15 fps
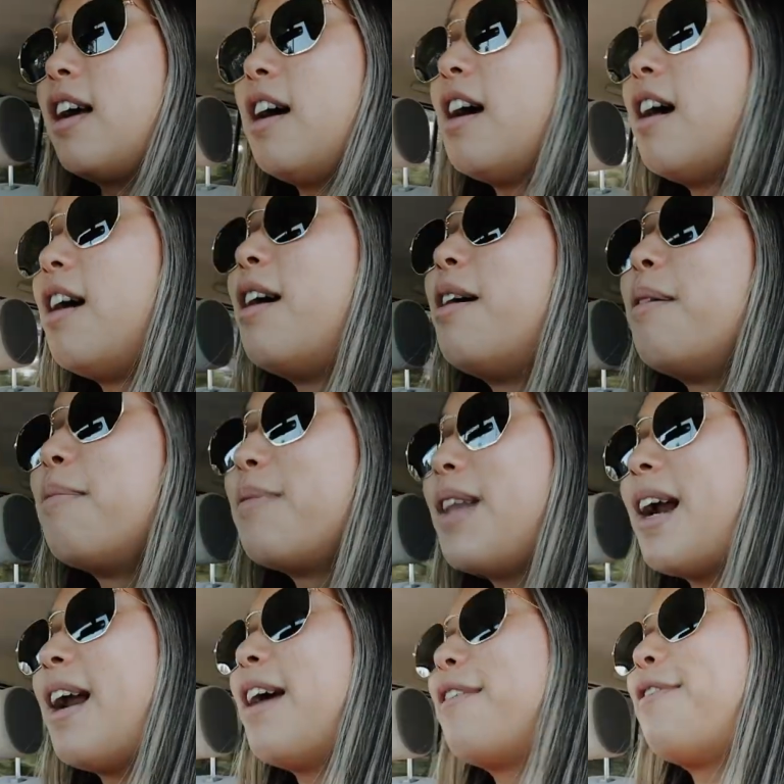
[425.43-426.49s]

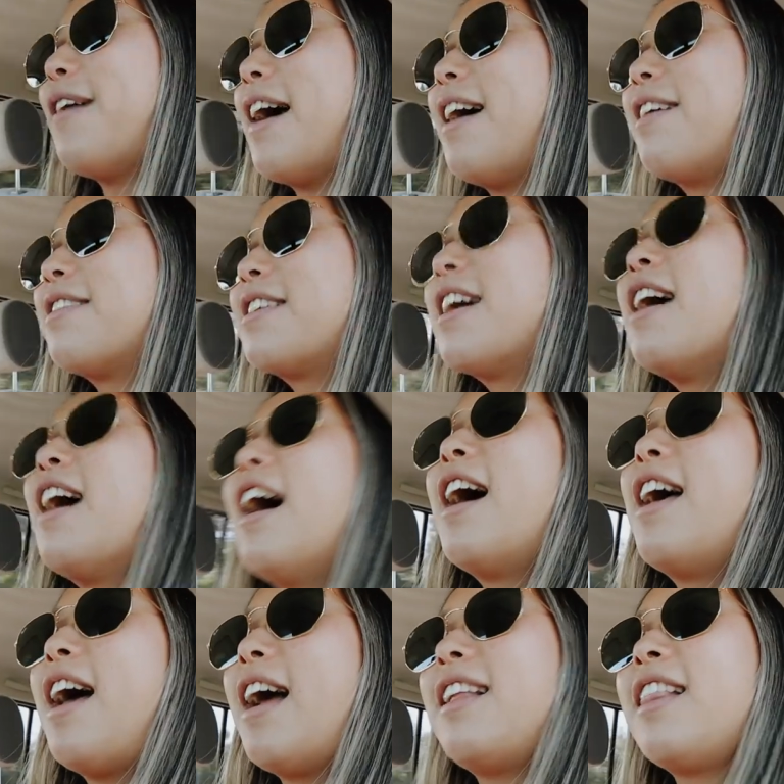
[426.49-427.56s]
that I found,
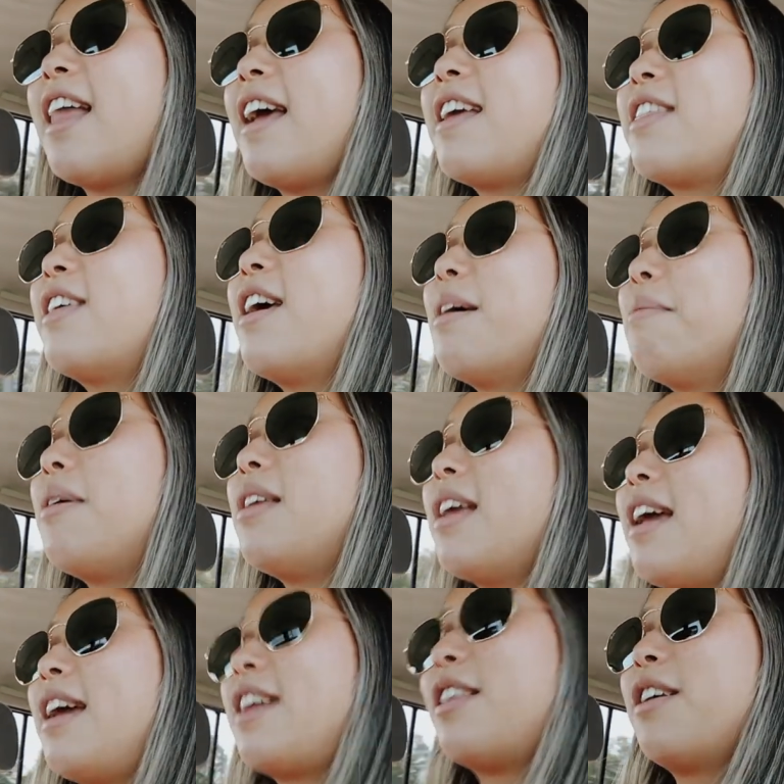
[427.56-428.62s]
I like them, and
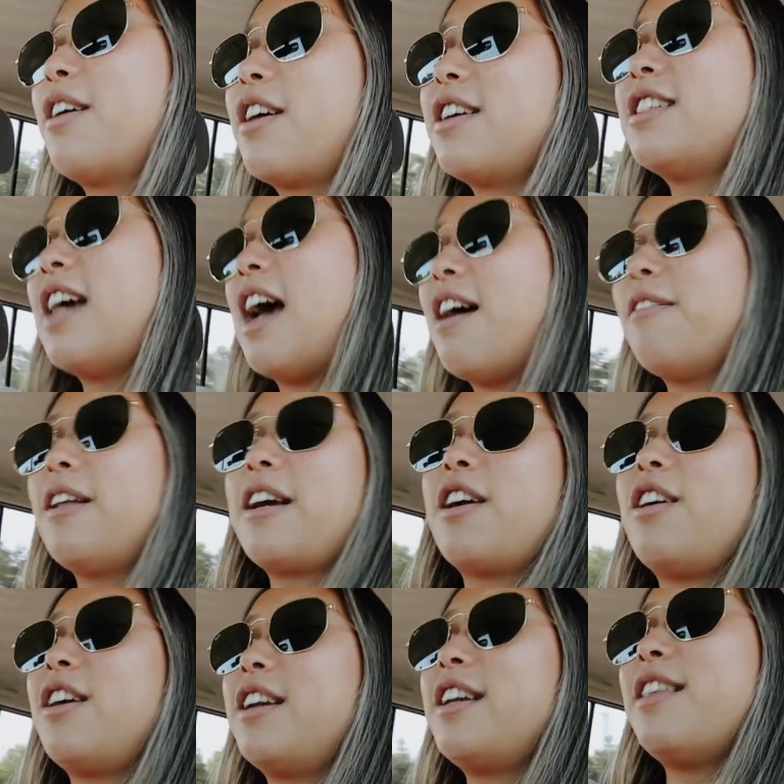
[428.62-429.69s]
like they're good to have like
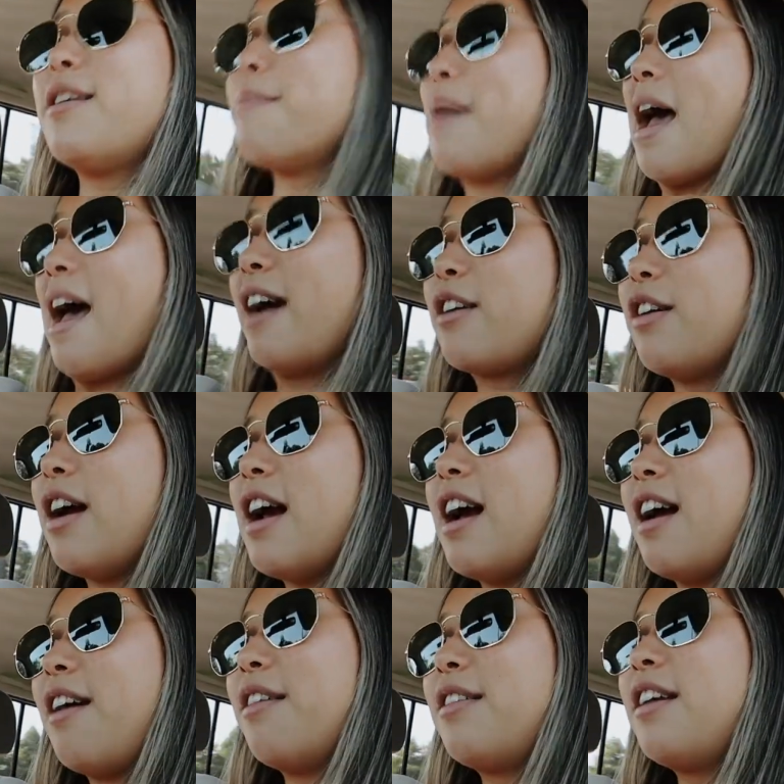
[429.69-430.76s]
on in the
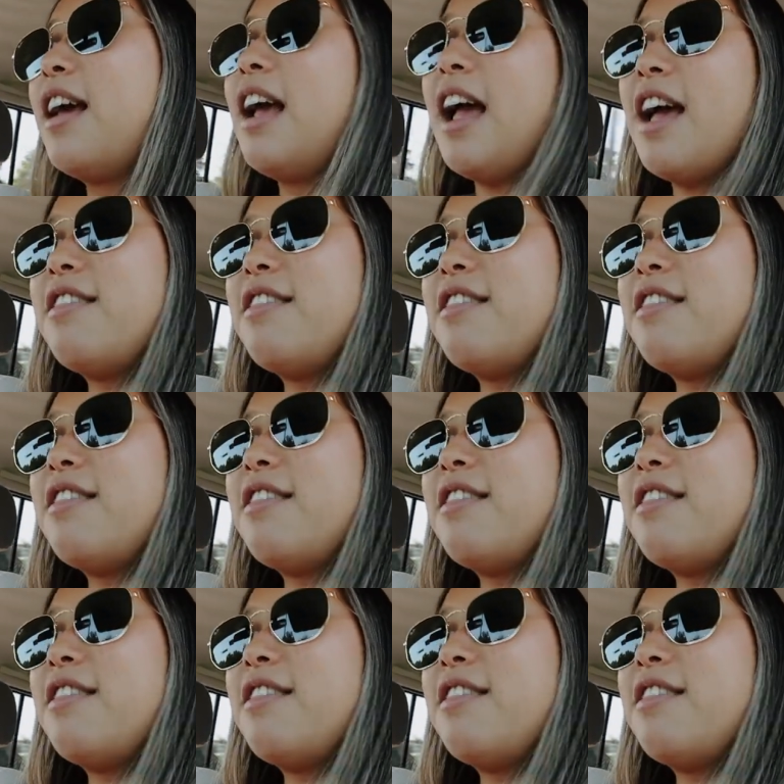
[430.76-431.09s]
background,